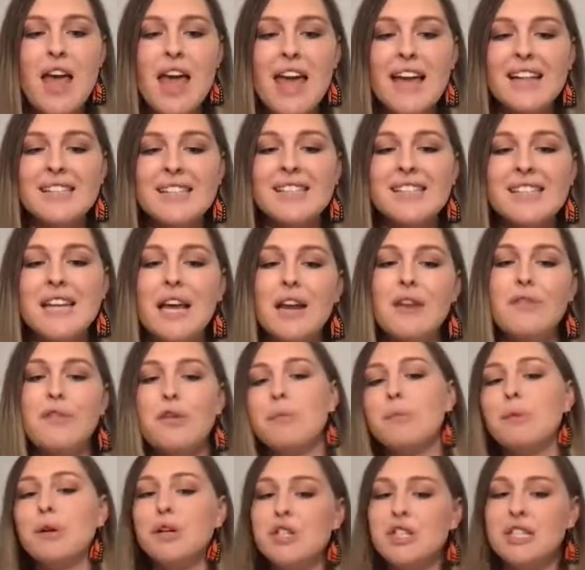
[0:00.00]
And state of
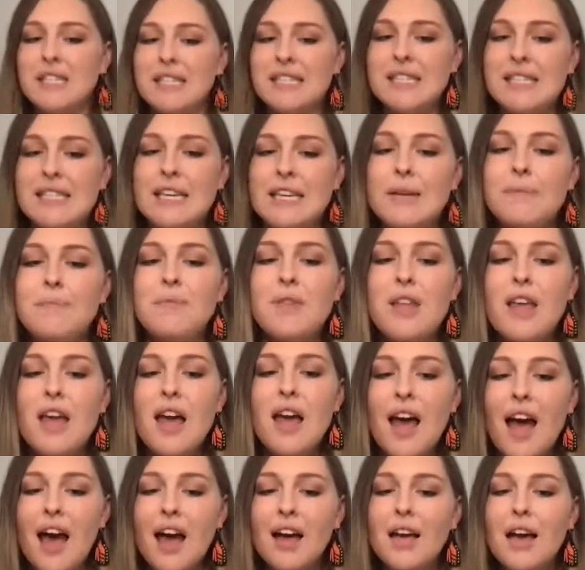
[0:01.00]
emergency,
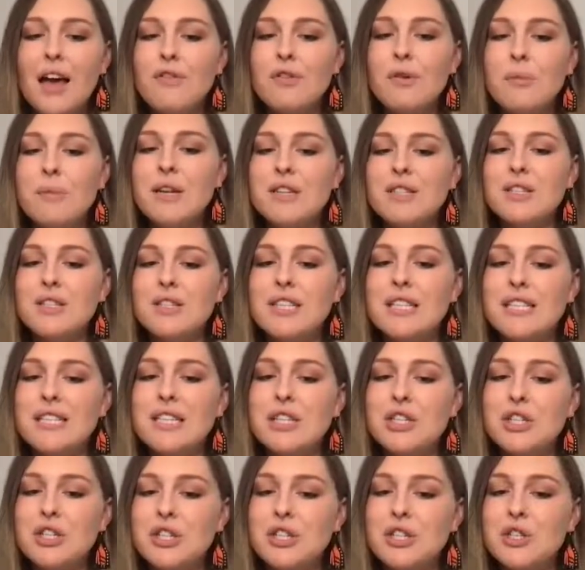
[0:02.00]
a governmental
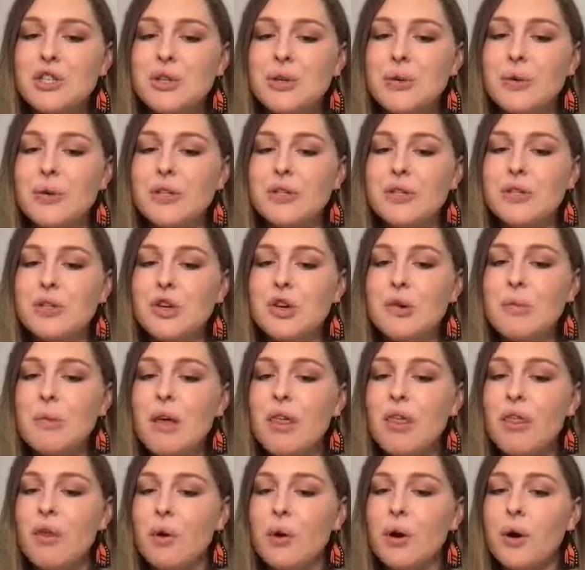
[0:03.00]
decision to assume
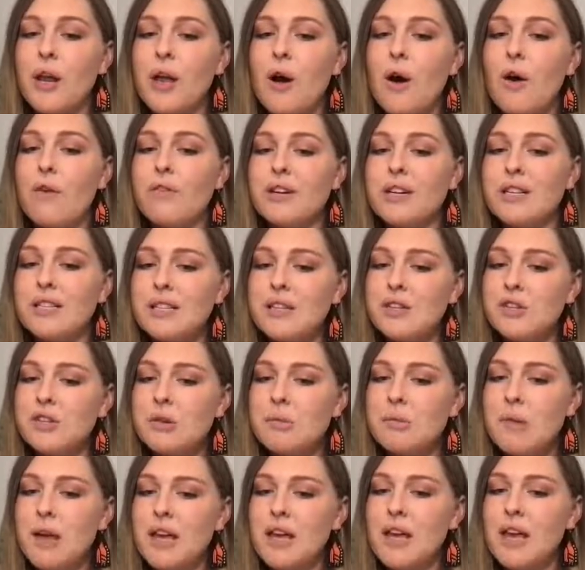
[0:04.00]
authority over
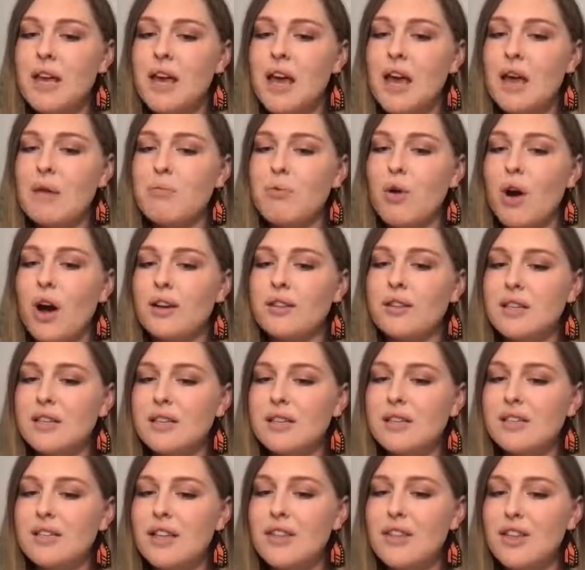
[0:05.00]
decision-making and
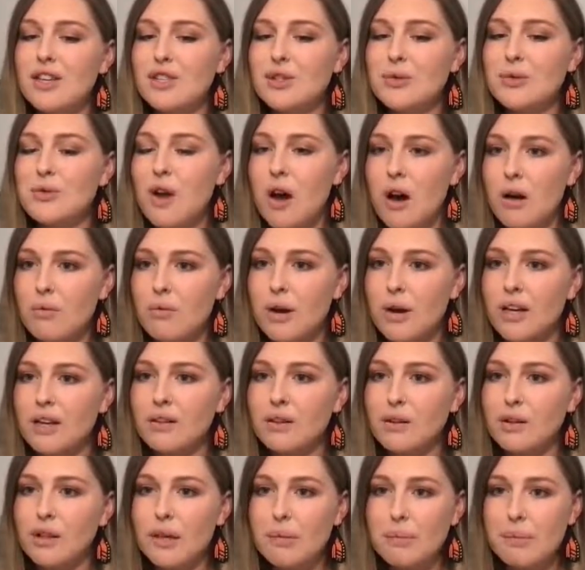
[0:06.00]
processes that they do not
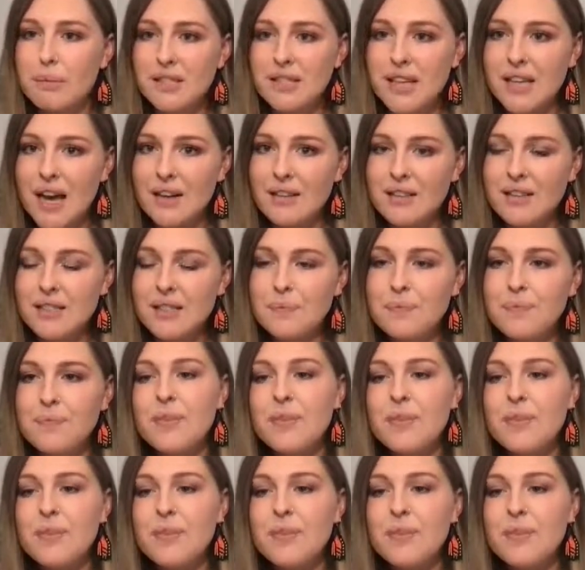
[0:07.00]
regularly possess.